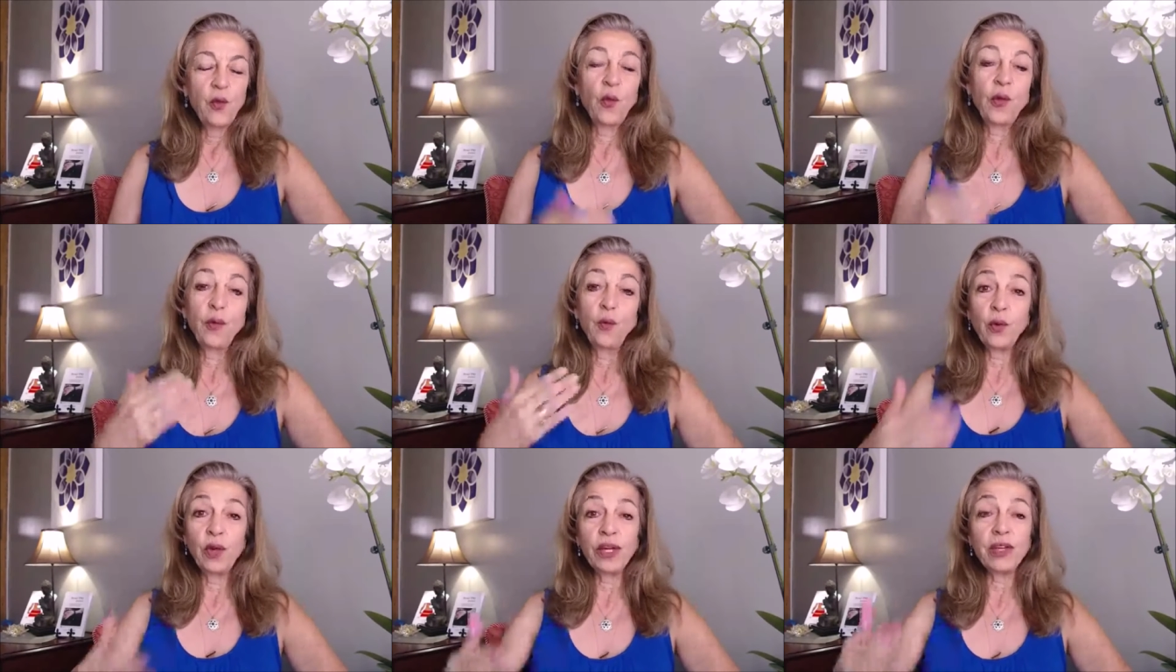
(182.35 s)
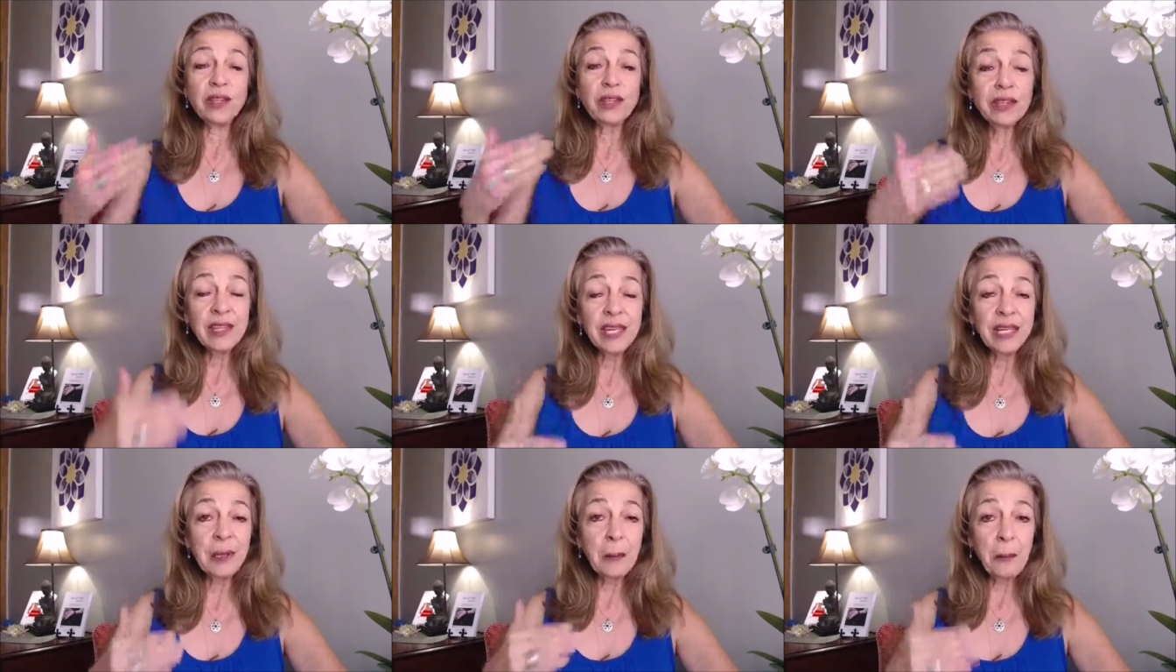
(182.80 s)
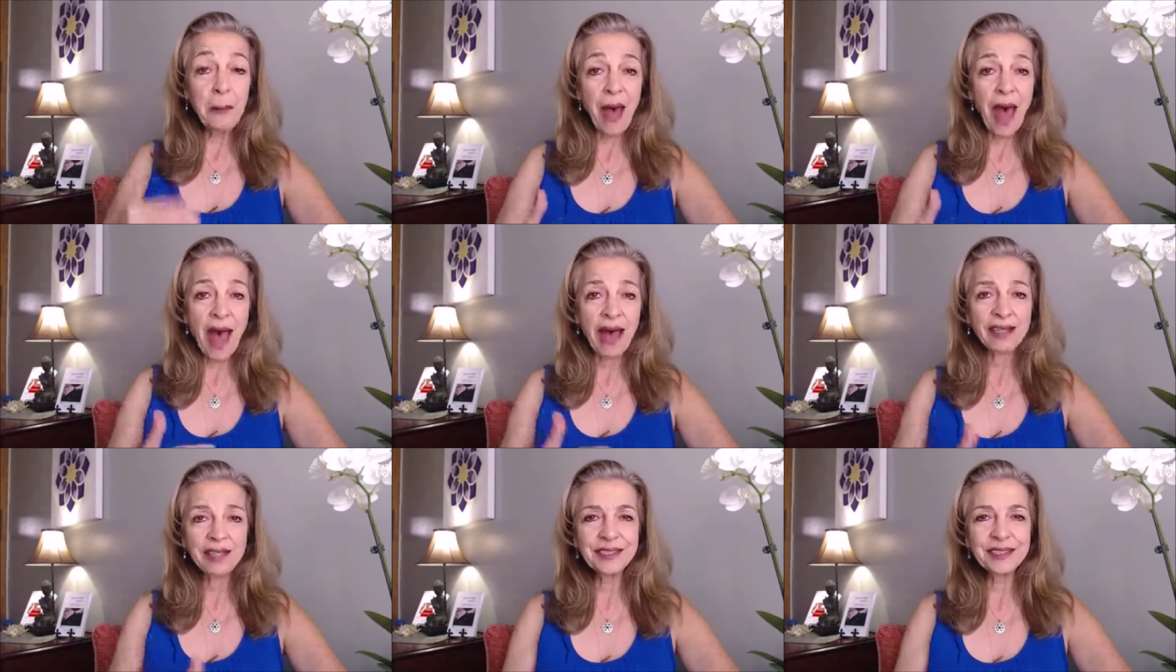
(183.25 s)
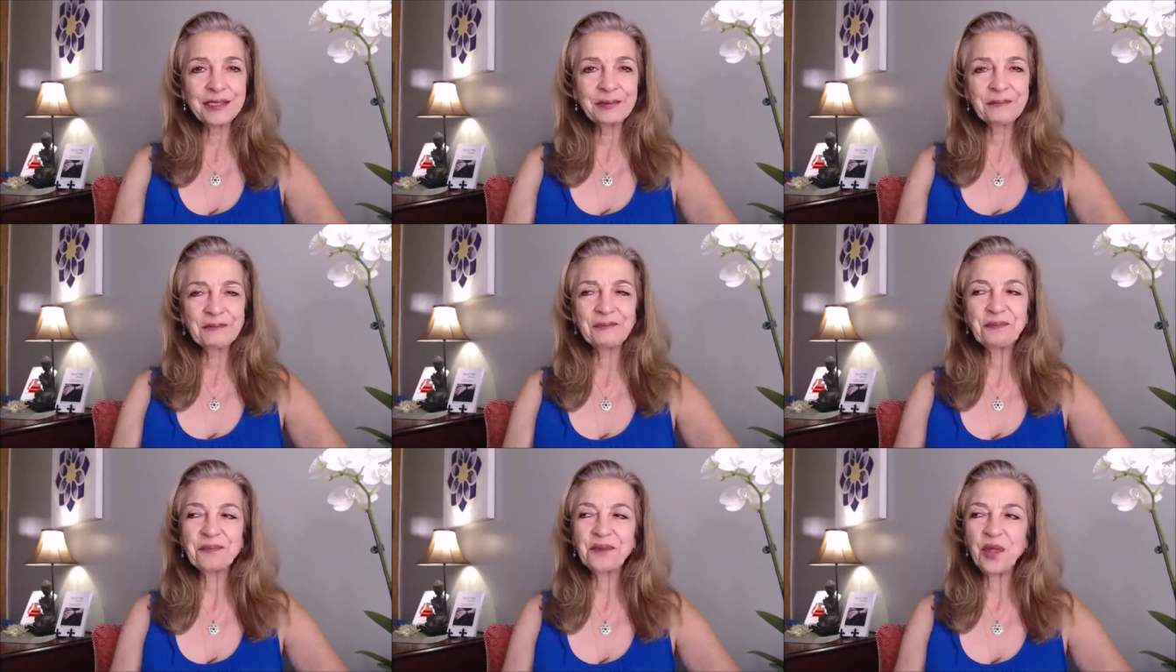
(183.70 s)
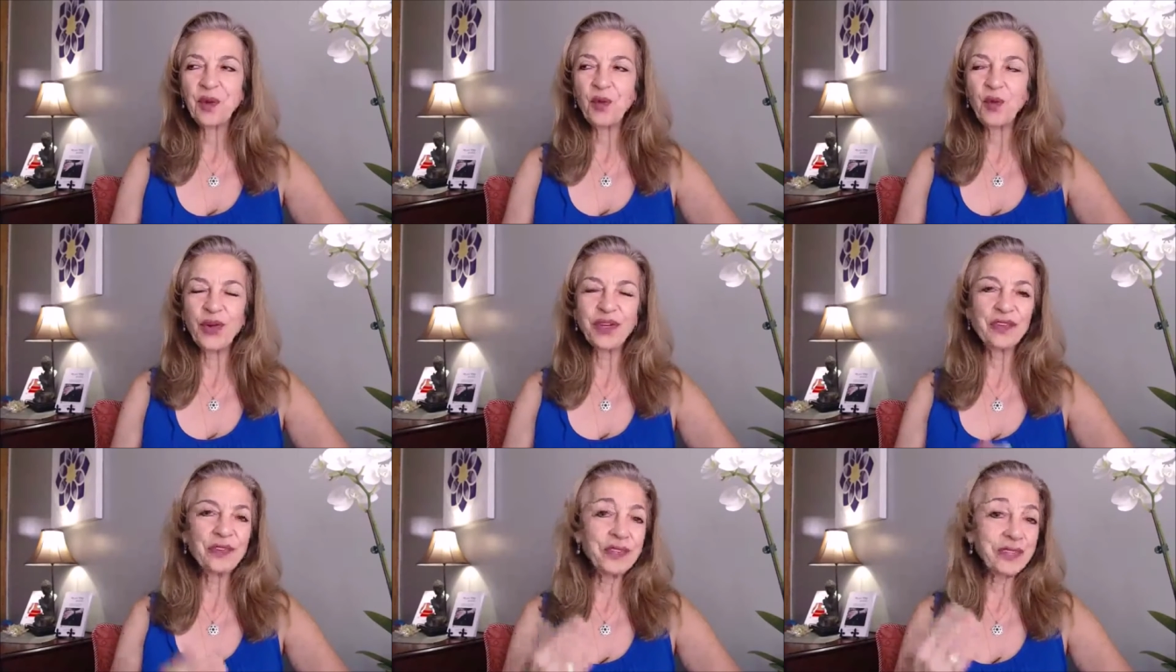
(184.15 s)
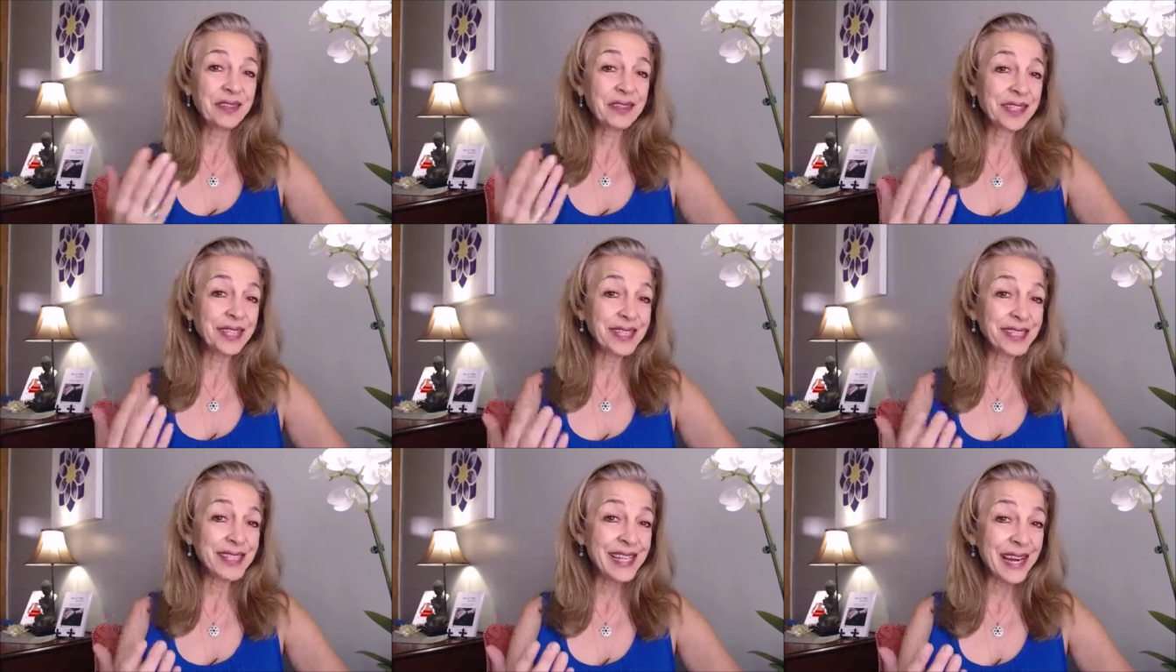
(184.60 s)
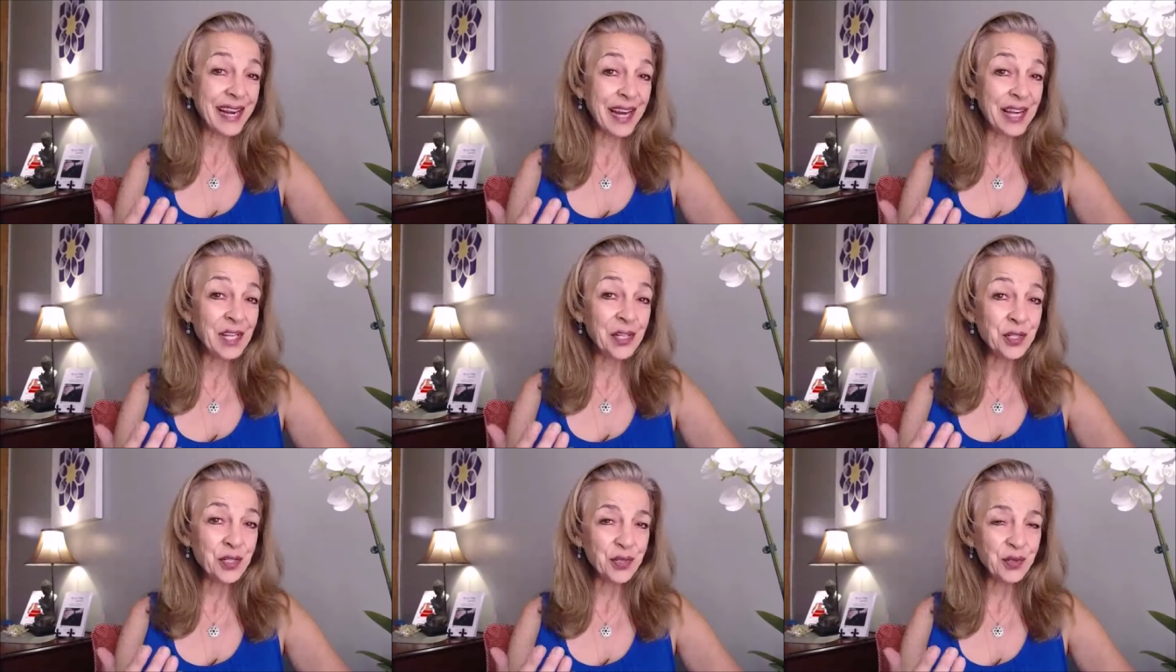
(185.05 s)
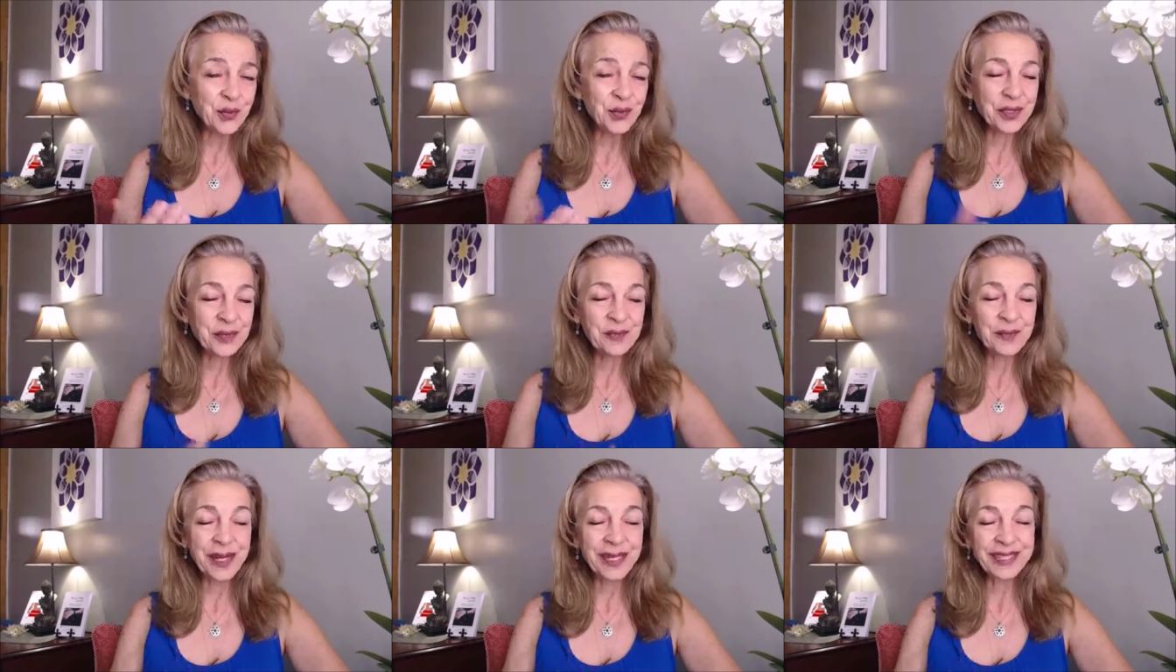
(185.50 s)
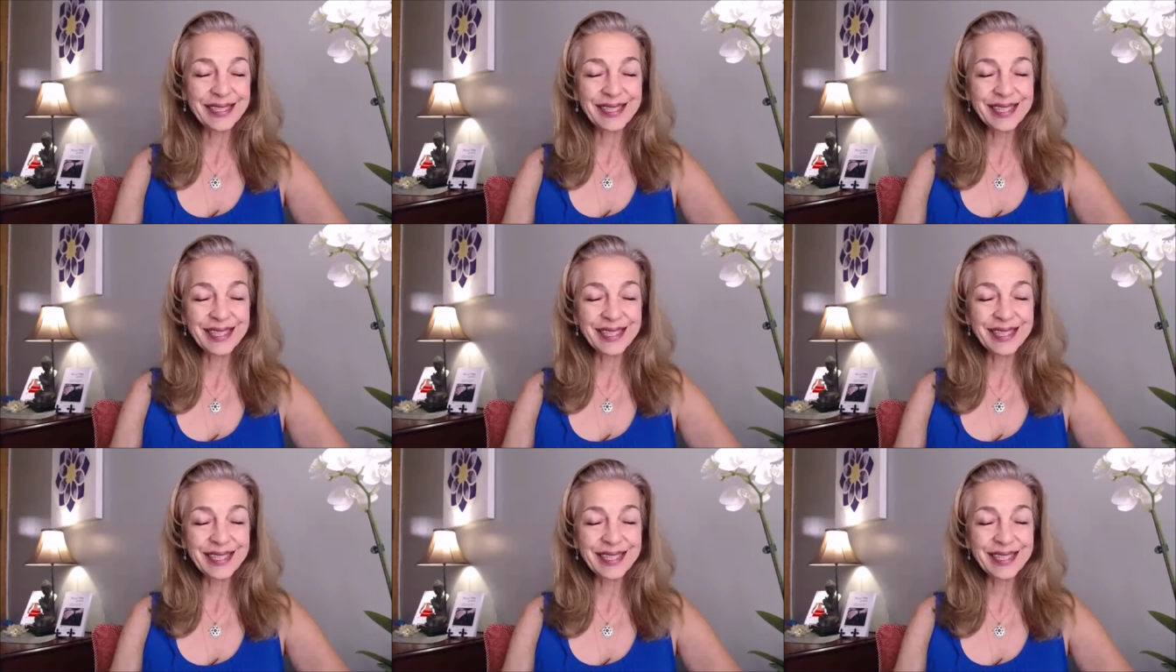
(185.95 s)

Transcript: when we think back, one of the things that I do with my